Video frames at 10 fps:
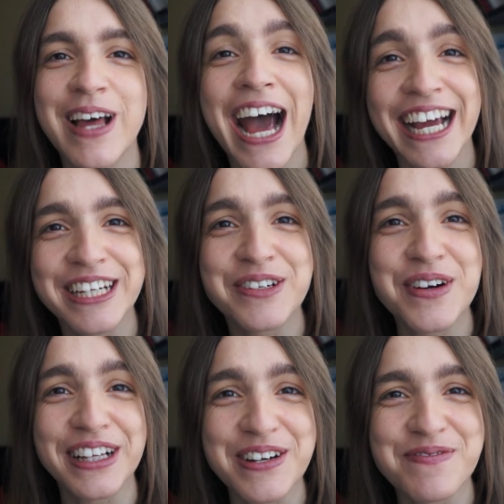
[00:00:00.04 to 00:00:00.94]
Hi,
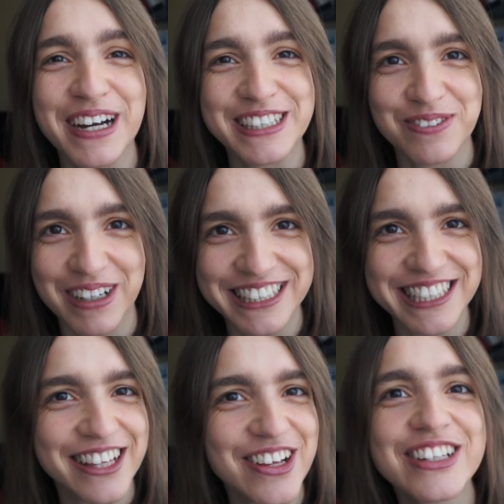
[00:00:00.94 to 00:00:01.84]
welcome back to my
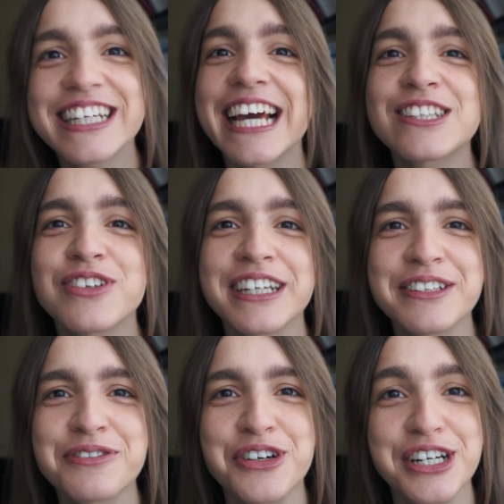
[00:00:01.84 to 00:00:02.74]
channel. Get
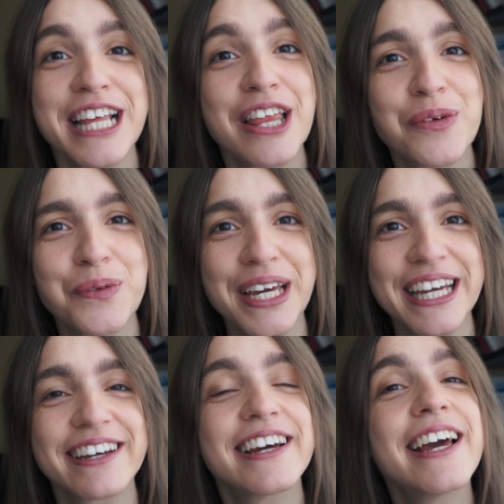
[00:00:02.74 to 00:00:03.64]
ready for another
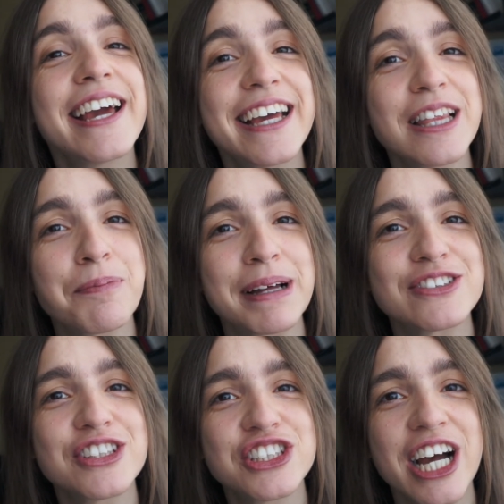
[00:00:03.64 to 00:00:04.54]
week in the
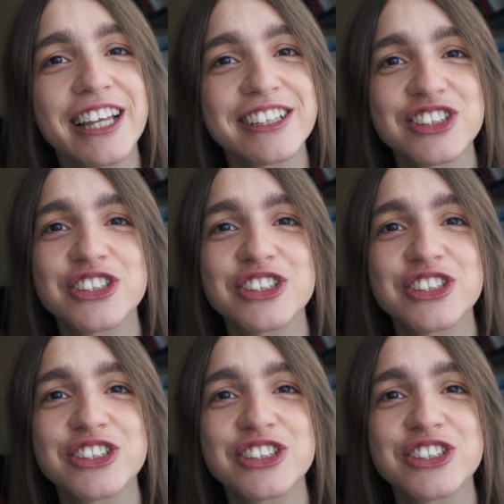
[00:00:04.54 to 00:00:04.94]
pantry challenge.